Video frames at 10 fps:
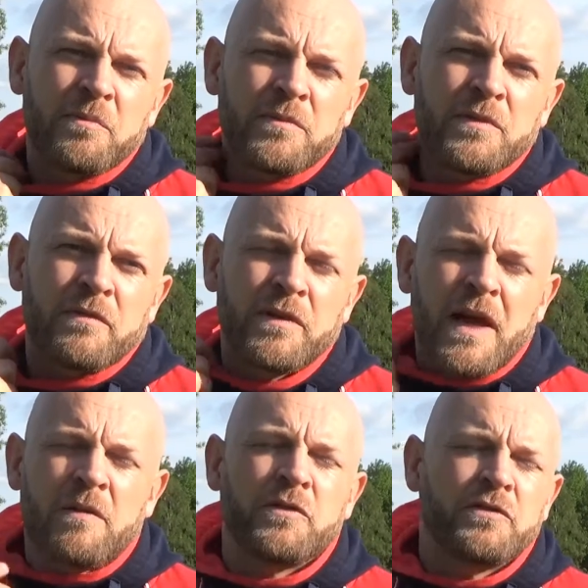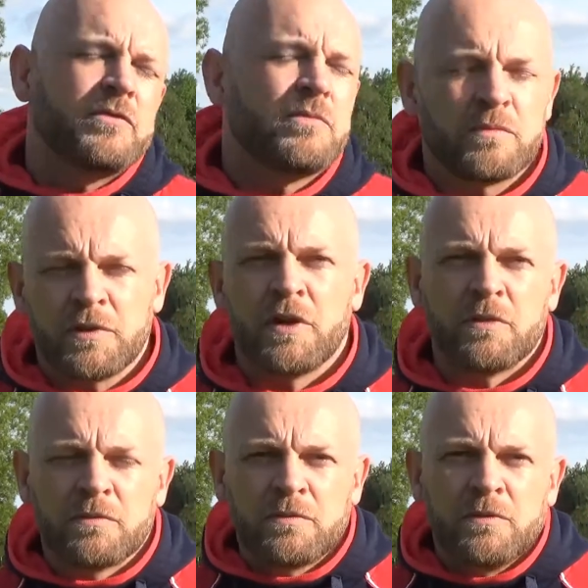I think that was
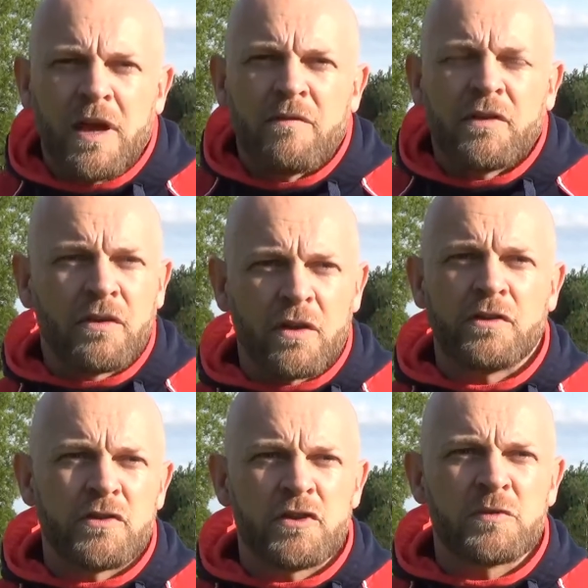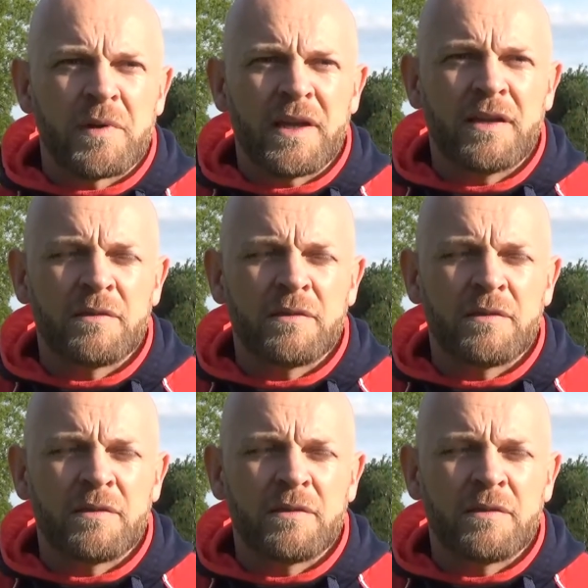evident at Dewsbury,